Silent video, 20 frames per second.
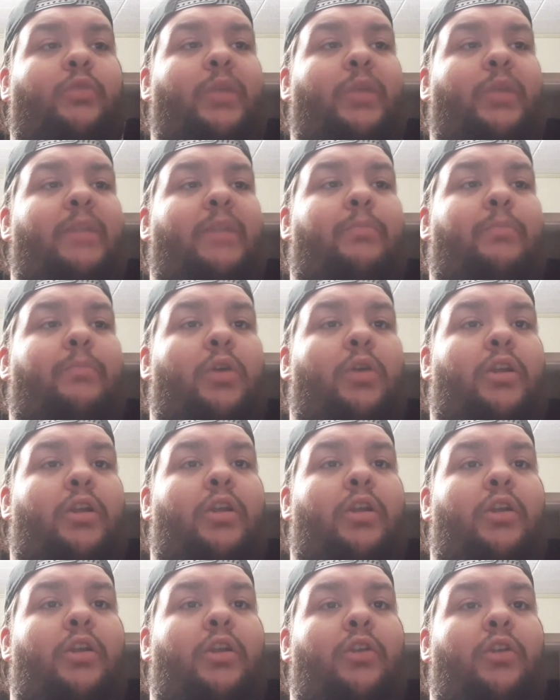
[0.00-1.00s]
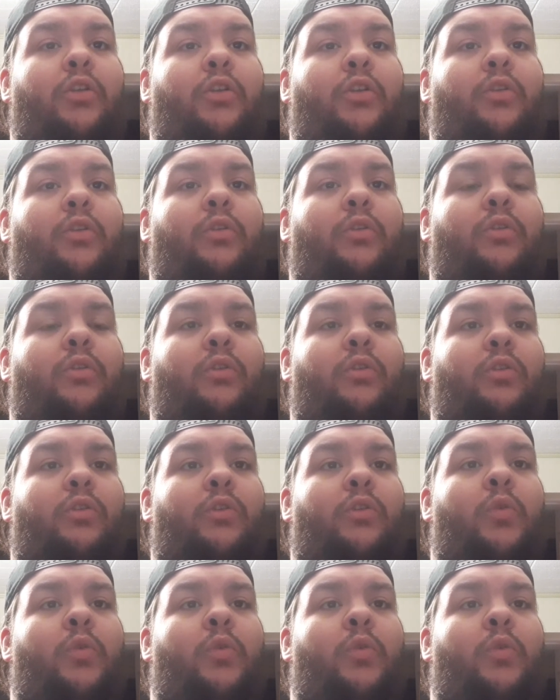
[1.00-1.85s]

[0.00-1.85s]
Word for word: a book you